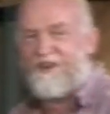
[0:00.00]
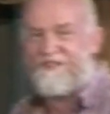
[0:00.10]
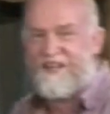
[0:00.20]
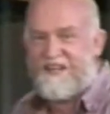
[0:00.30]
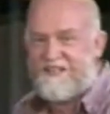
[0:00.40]
I've
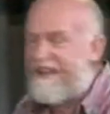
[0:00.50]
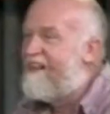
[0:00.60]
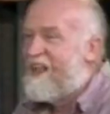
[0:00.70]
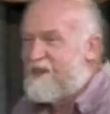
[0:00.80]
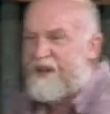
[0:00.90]
seen this thing.
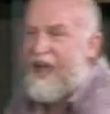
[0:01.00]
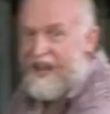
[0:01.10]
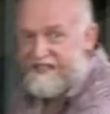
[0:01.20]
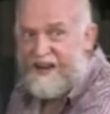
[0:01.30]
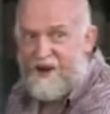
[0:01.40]
You
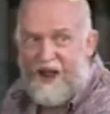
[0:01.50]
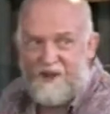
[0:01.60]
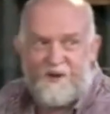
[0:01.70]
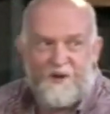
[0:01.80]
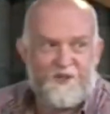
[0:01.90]
guys, I know how
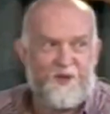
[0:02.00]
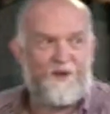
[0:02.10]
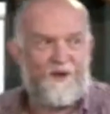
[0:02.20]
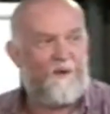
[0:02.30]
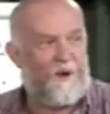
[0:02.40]
you do it too.
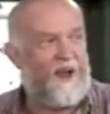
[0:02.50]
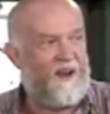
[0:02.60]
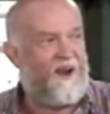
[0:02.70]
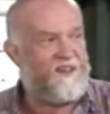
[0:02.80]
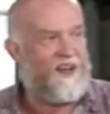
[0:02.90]
Well, I
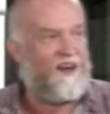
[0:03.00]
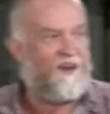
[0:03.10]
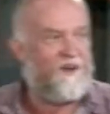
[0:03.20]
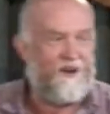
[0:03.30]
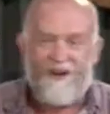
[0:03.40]
know exactly how
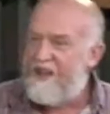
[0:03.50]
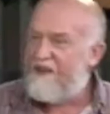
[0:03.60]
you do it.